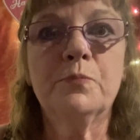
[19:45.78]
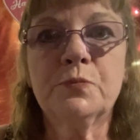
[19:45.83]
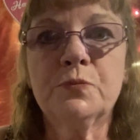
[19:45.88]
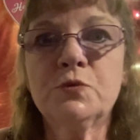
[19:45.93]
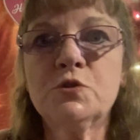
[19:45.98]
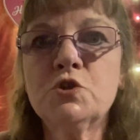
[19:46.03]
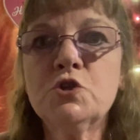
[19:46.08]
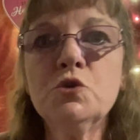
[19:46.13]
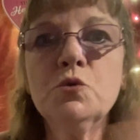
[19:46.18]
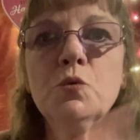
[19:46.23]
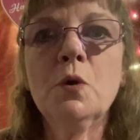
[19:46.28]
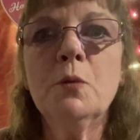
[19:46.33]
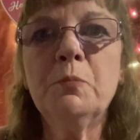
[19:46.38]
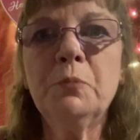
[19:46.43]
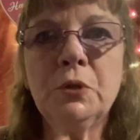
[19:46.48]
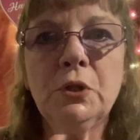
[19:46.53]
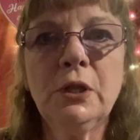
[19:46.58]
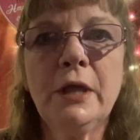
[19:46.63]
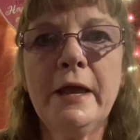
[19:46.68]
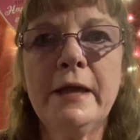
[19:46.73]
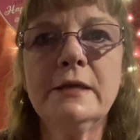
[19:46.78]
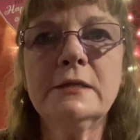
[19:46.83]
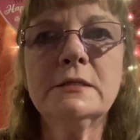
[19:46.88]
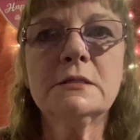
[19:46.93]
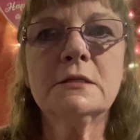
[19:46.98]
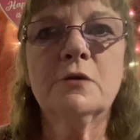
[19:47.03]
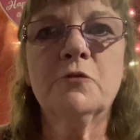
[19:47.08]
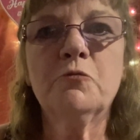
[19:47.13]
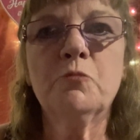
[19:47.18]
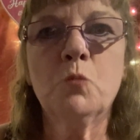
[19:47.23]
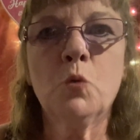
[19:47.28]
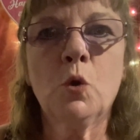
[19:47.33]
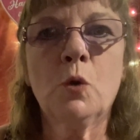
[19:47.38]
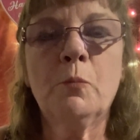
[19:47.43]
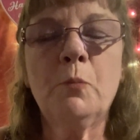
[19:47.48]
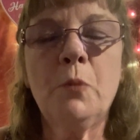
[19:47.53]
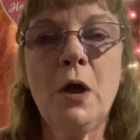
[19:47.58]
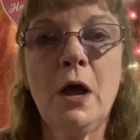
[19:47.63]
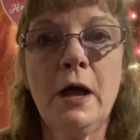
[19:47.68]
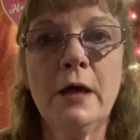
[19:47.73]
to a place of more
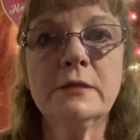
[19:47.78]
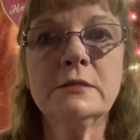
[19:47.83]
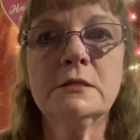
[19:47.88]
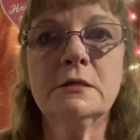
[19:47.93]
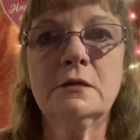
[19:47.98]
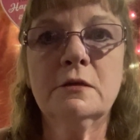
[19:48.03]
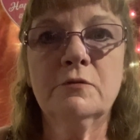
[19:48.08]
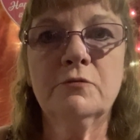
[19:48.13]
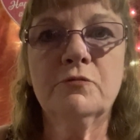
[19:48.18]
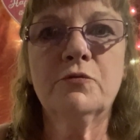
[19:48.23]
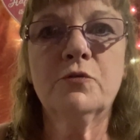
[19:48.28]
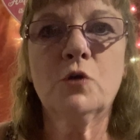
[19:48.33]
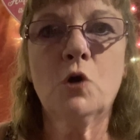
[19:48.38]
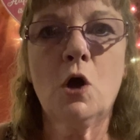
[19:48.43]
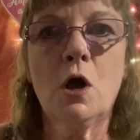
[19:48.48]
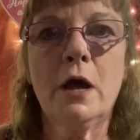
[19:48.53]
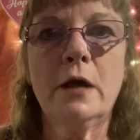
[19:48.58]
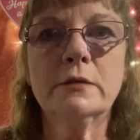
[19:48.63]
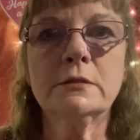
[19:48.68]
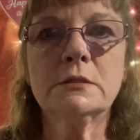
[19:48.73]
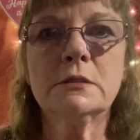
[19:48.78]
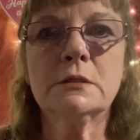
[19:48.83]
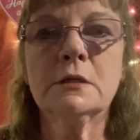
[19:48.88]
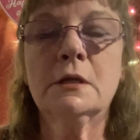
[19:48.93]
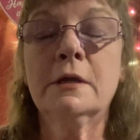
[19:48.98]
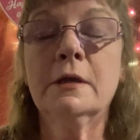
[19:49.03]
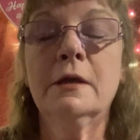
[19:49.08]
positive thoughts.